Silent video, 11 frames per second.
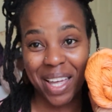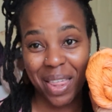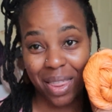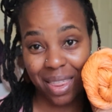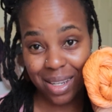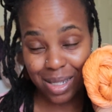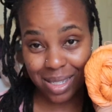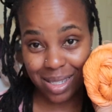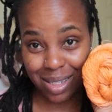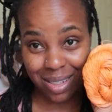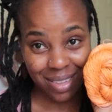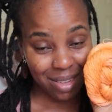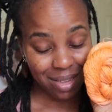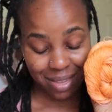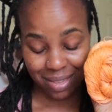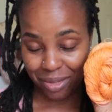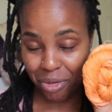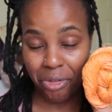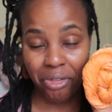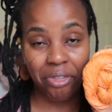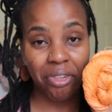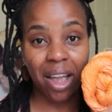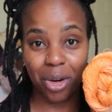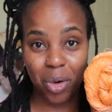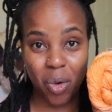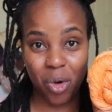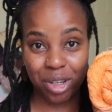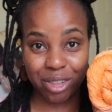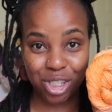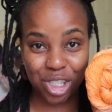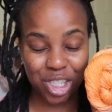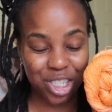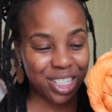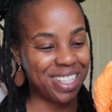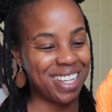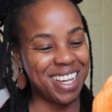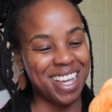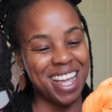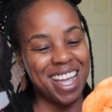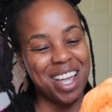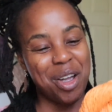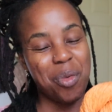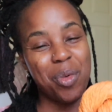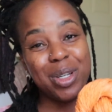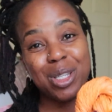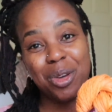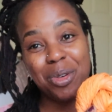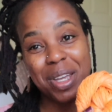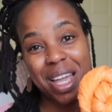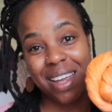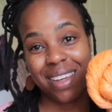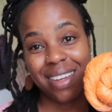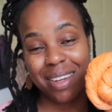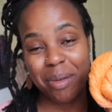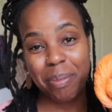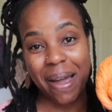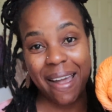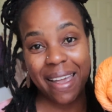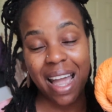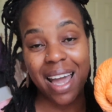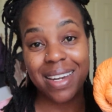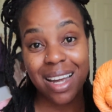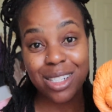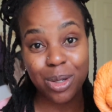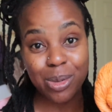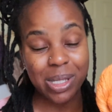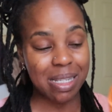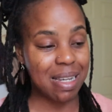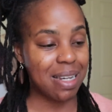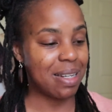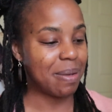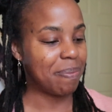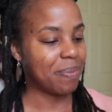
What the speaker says: this fire orange was created by a natto seed,